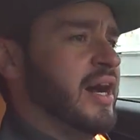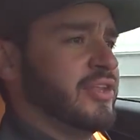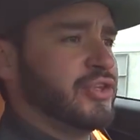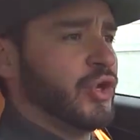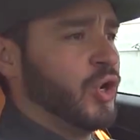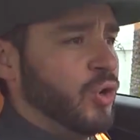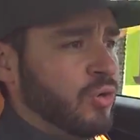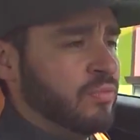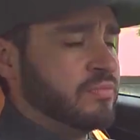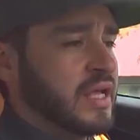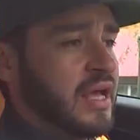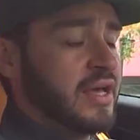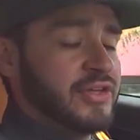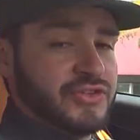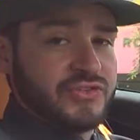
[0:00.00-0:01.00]
2,
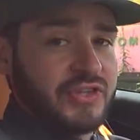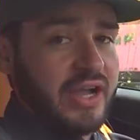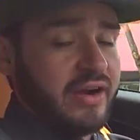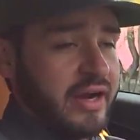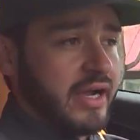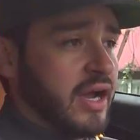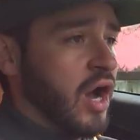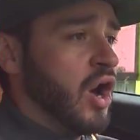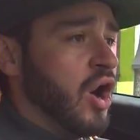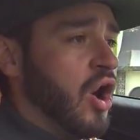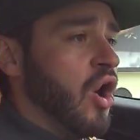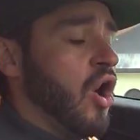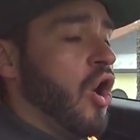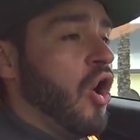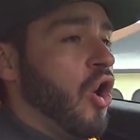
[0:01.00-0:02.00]
steering.
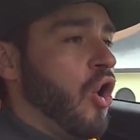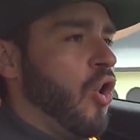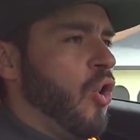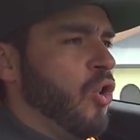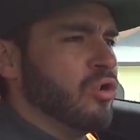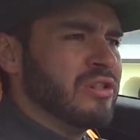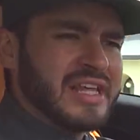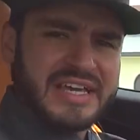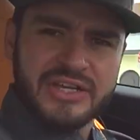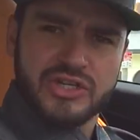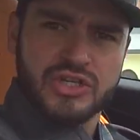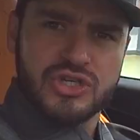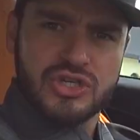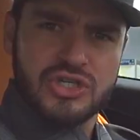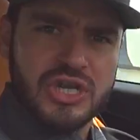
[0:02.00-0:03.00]
Holy
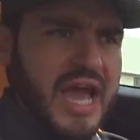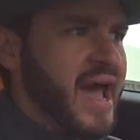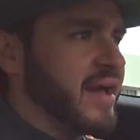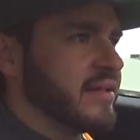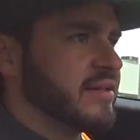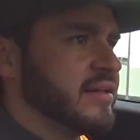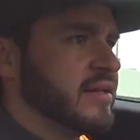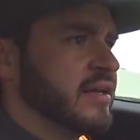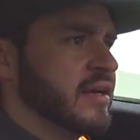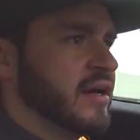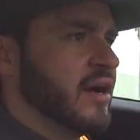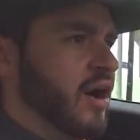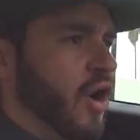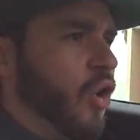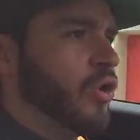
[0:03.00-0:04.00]
shit,
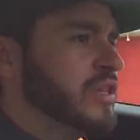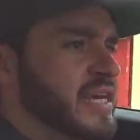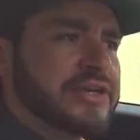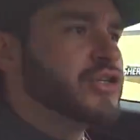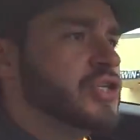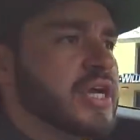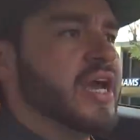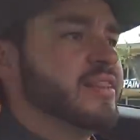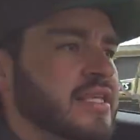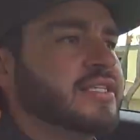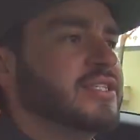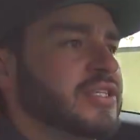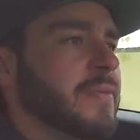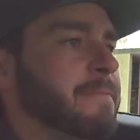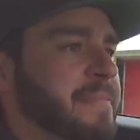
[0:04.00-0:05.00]
this
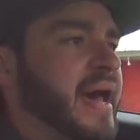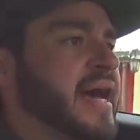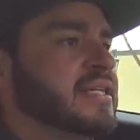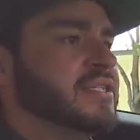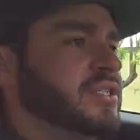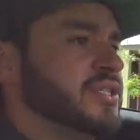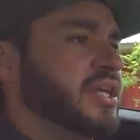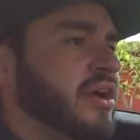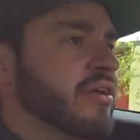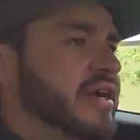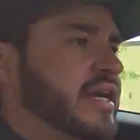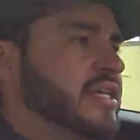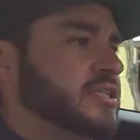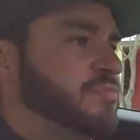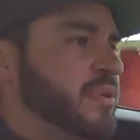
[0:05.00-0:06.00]
is the best
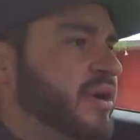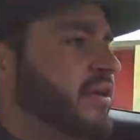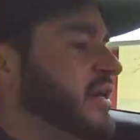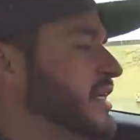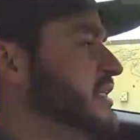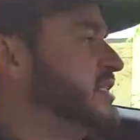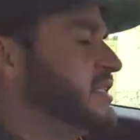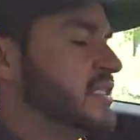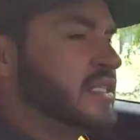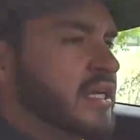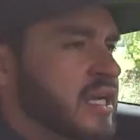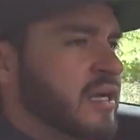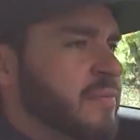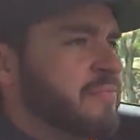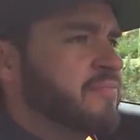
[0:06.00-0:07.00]
steering experience
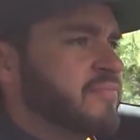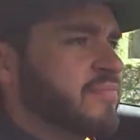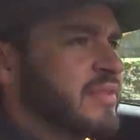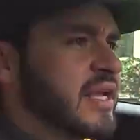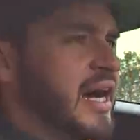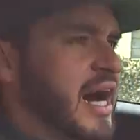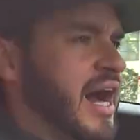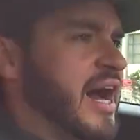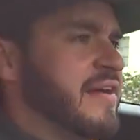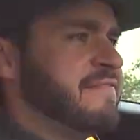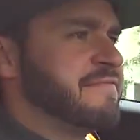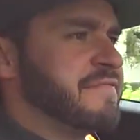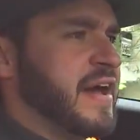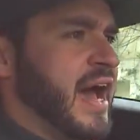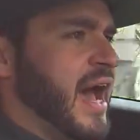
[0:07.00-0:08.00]
I've
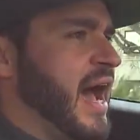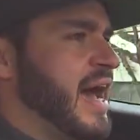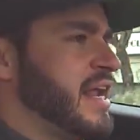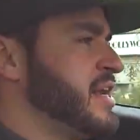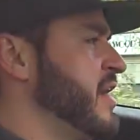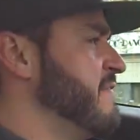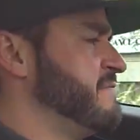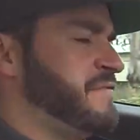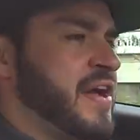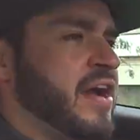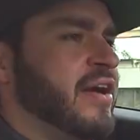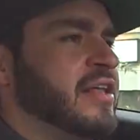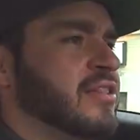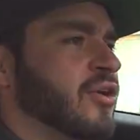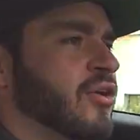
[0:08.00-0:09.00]
had in a
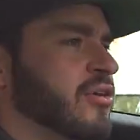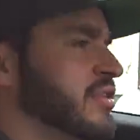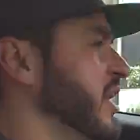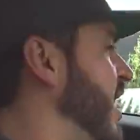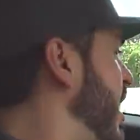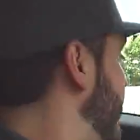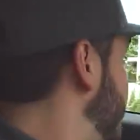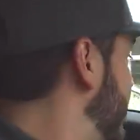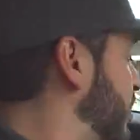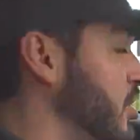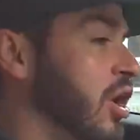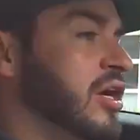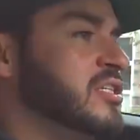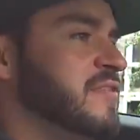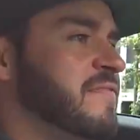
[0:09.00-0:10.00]
very long time. The
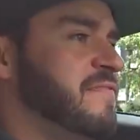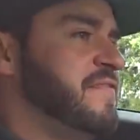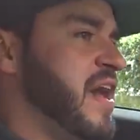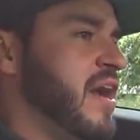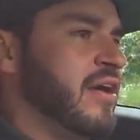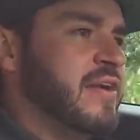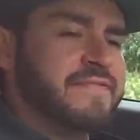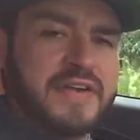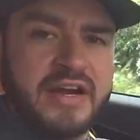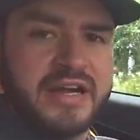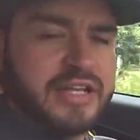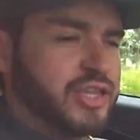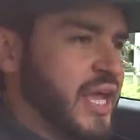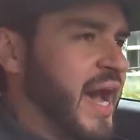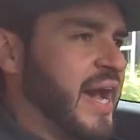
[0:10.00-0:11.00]
car is very,
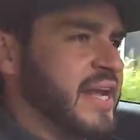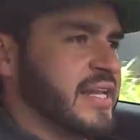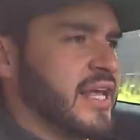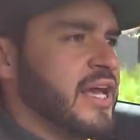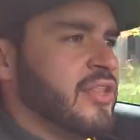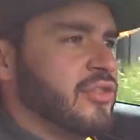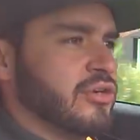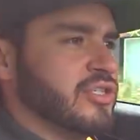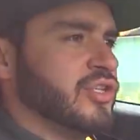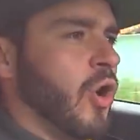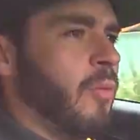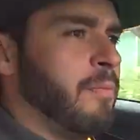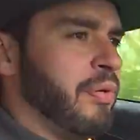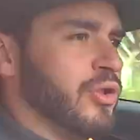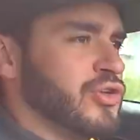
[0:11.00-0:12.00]
very tight. There's
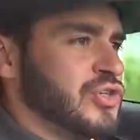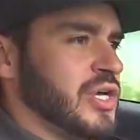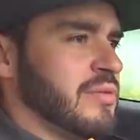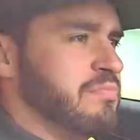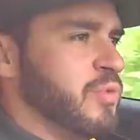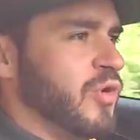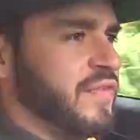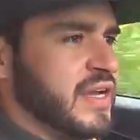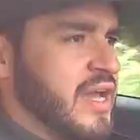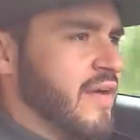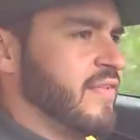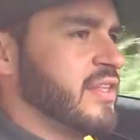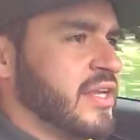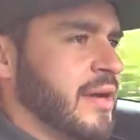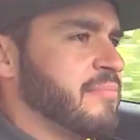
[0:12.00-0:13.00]
no bullshit moving.
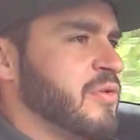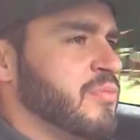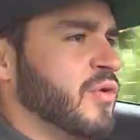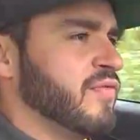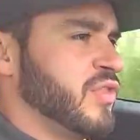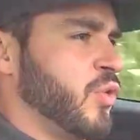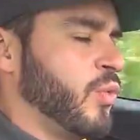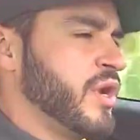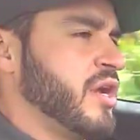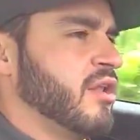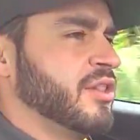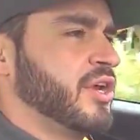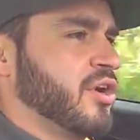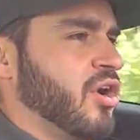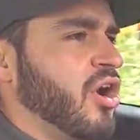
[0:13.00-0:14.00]
Every time you move the
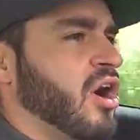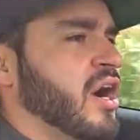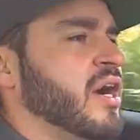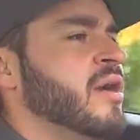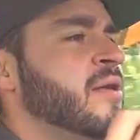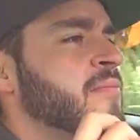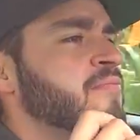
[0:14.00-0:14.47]
wheel, the car